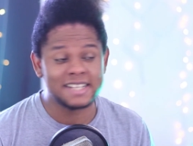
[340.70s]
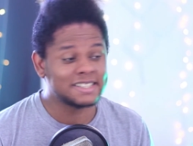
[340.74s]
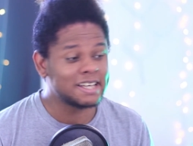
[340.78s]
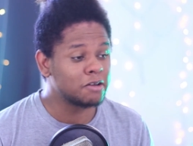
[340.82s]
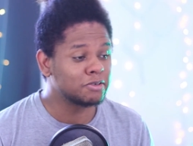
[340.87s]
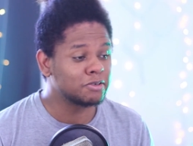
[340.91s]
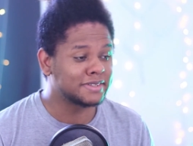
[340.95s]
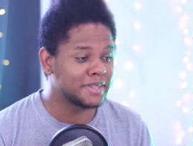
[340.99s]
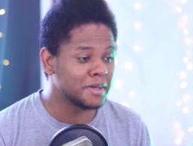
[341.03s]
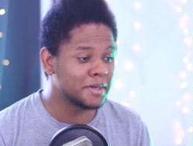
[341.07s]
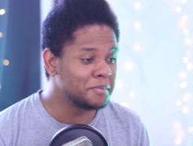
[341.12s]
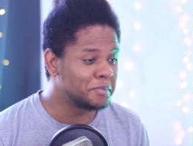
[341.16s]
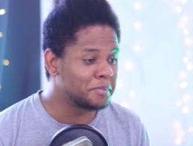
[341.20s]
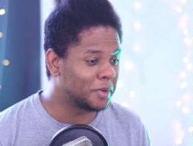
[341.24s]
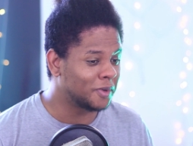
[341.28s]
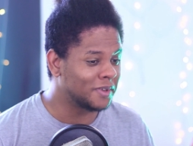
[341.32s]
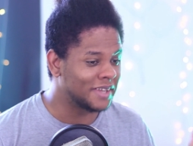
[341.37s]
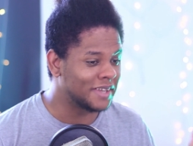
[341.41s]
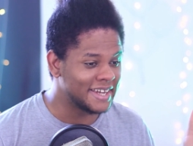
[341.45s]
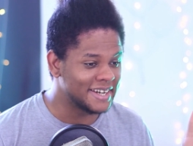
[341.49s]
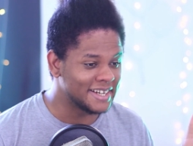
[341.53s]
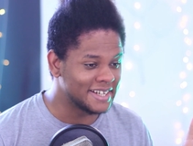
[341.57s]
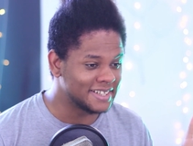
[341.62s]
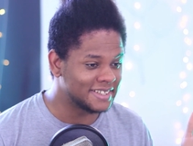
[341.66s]
That's how simple
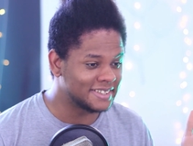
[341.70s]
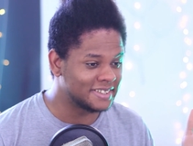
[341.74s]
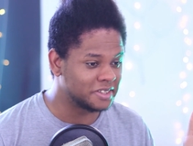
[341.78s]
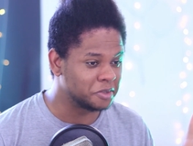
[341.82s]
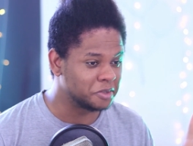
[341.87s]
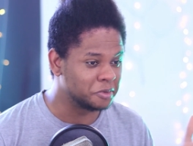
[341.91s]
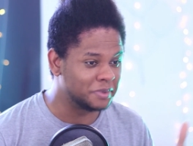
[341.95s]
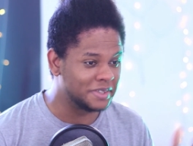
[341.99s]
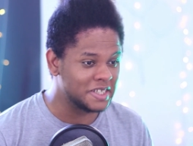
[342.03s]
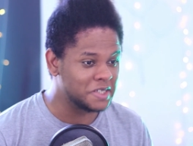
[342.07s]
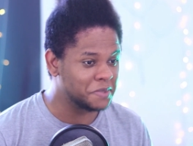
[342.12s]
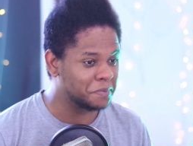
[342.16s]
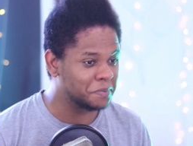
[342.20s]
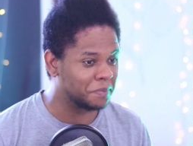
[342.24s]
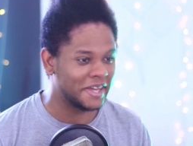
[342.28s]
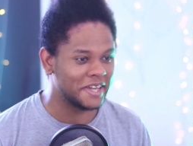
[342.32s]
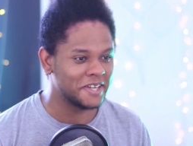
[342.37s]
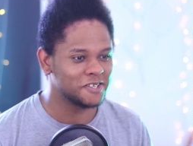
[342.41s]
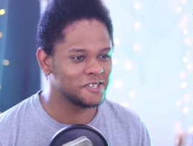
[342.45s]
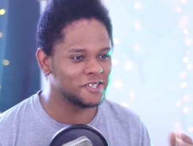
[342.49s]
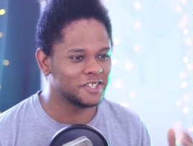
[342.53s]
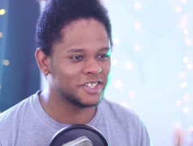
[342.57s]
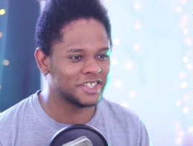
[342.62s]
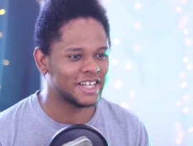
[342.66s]
it is to display
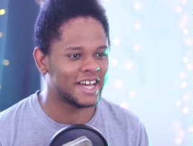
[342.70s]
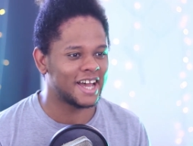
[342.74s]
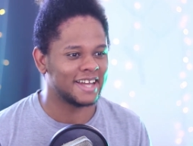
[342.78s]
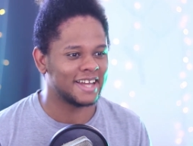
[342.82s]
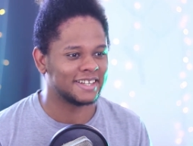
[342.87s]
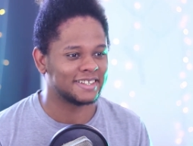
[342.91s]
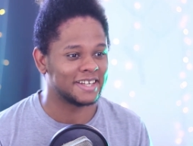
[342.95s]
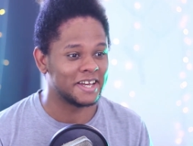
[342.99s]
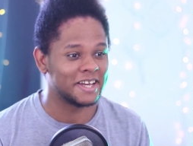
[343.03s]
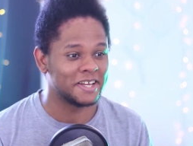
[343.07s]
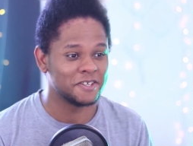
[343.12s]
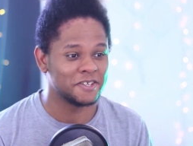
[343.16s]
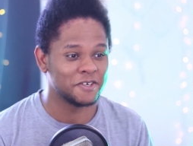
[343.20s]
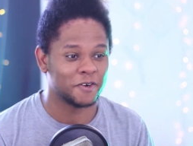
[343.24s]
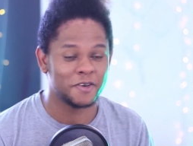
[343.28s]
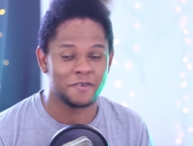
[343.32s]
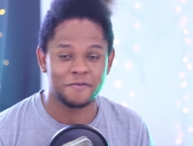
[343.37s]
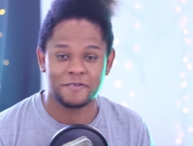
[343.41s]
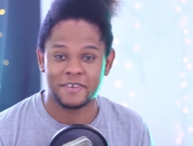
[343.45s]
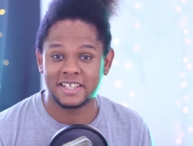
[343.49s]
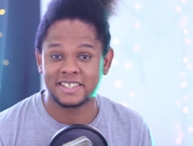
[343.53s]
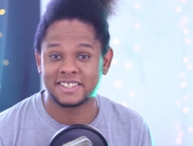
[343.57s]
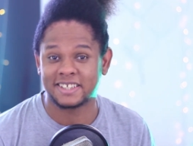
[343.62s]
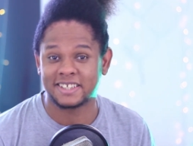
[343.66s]
your chat and your
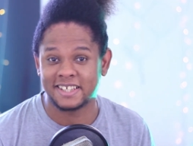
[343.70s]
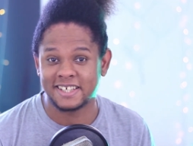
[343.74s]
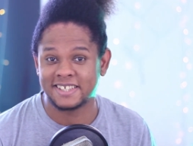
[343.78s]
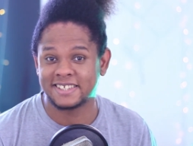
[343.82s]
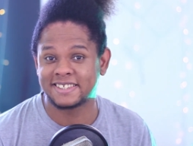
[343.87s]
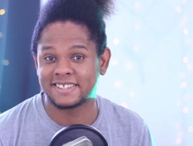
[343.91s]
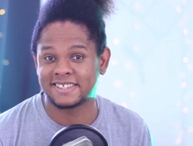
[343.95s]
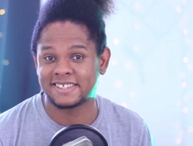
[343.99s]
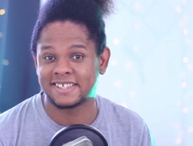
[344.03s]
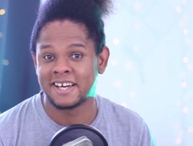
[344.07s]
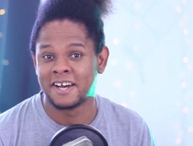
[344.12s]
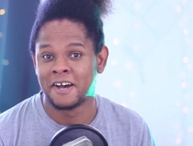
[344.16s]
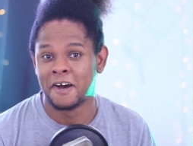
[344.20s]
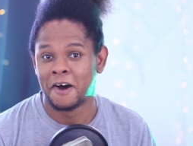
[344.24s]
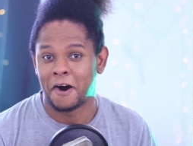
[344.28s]
events list